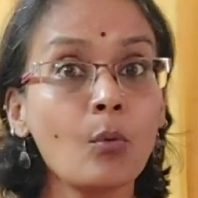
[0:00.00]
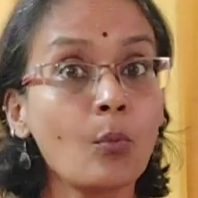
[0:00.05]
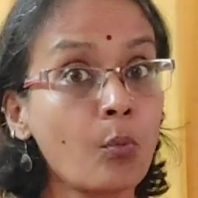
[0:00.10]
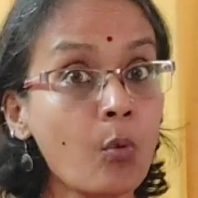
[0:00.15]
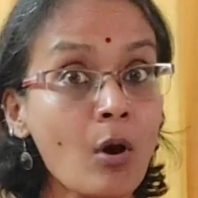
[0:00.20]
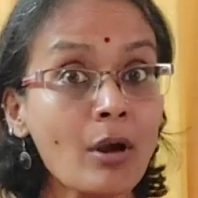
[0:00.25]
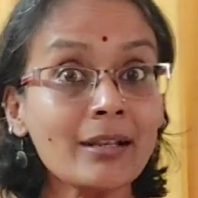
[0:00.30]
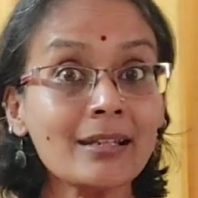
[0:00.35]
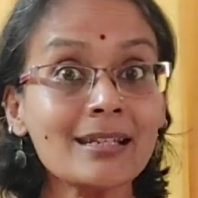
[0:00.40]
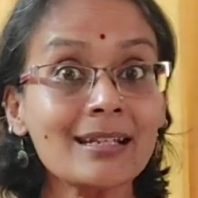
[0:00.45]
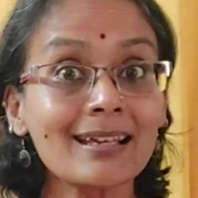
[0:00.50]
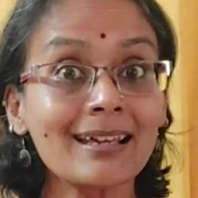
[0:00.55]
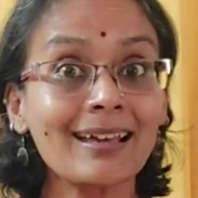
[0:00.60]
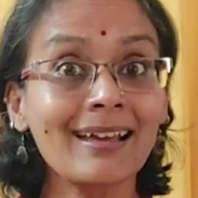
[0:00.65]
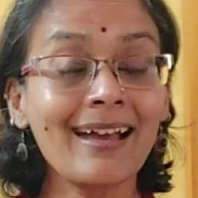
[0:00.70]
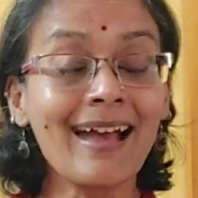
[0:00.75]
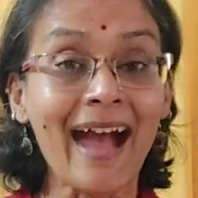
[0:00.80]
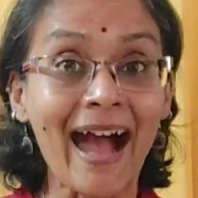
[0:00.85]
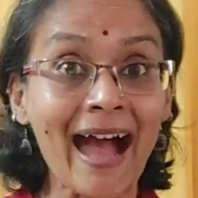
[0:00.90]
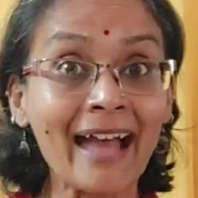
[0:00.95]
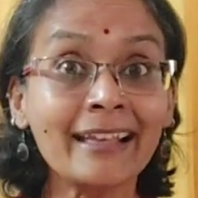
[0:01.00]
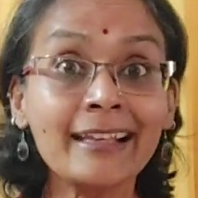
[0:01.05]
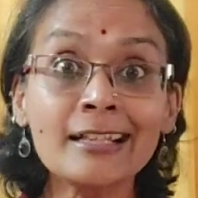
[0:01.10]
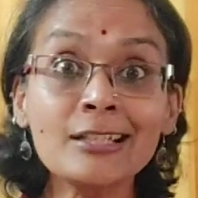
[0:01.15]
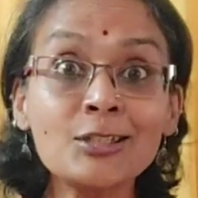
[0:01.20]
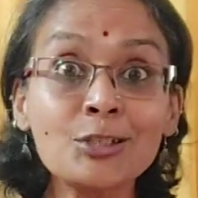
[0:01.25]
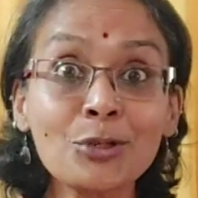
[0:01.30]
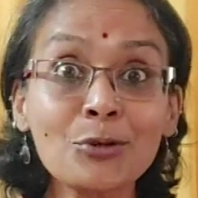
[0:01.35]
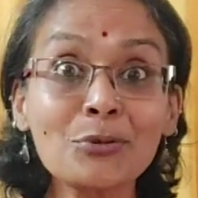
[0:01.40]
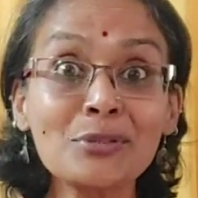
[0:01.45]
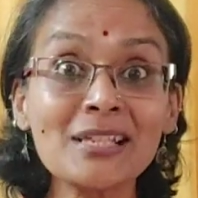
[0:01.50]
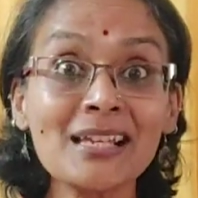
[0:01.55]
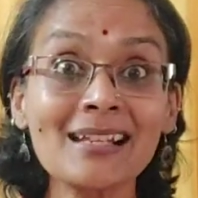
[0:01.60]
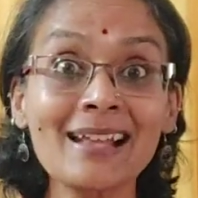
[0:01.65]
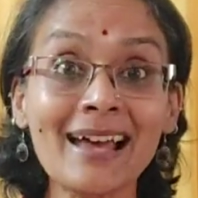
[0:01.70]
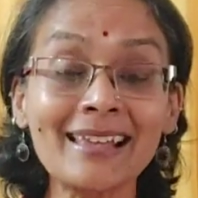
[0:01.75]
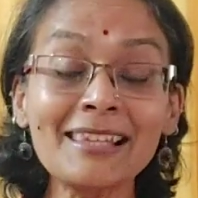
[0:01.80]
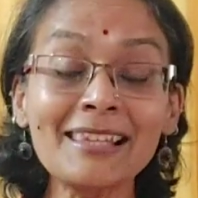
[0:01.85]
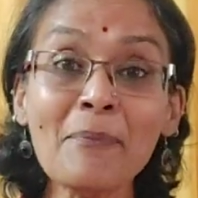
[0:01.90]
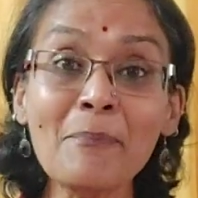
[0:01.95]
What? I can choose
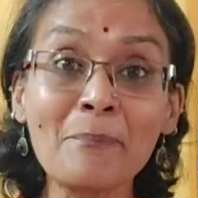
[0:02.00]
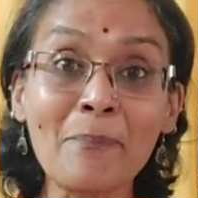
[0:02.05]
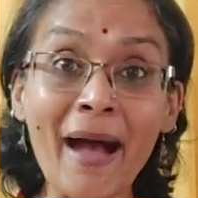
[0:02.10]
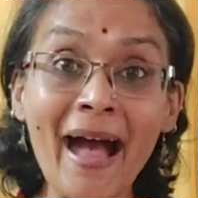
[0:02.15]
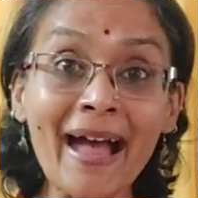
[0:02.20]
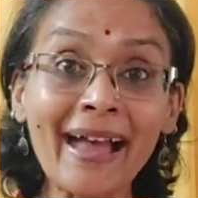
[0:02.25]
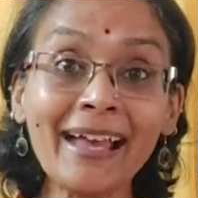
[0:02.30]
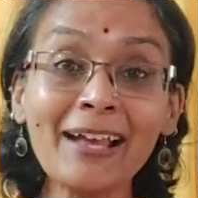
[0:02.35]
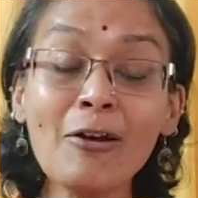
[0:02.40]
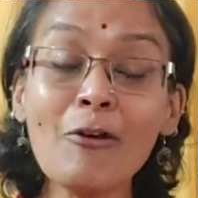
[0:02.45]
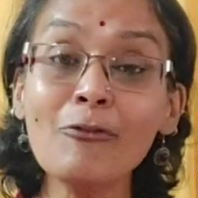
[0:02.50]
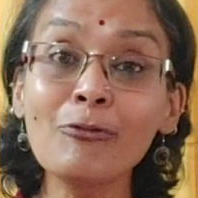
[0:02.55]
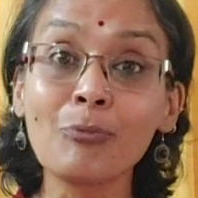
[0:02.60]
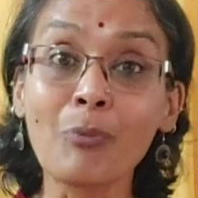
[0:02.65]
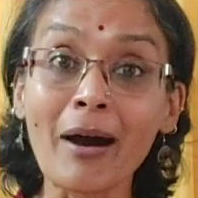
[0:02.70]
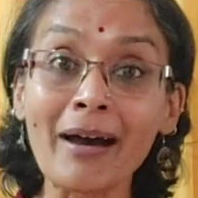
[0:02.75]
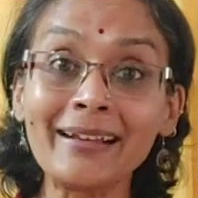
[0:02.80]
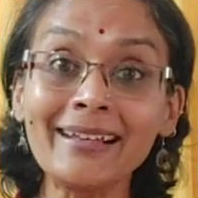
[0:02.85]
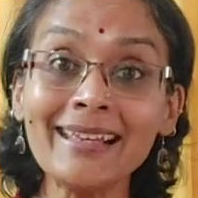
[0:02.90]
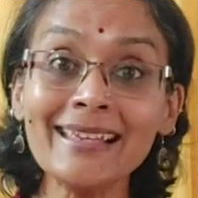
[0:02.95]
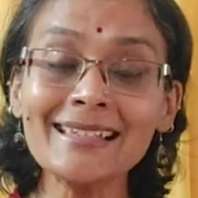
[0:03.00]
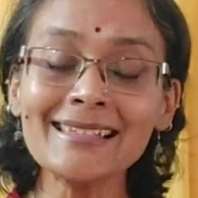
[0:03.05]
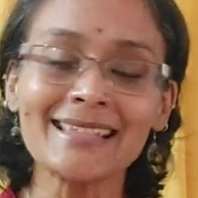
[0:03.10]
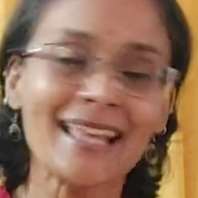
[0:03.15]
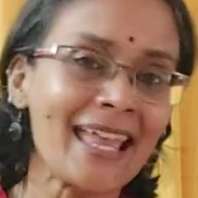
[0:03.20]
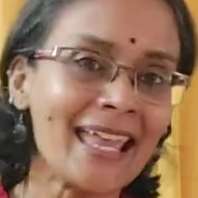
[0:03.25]
another bag of worries?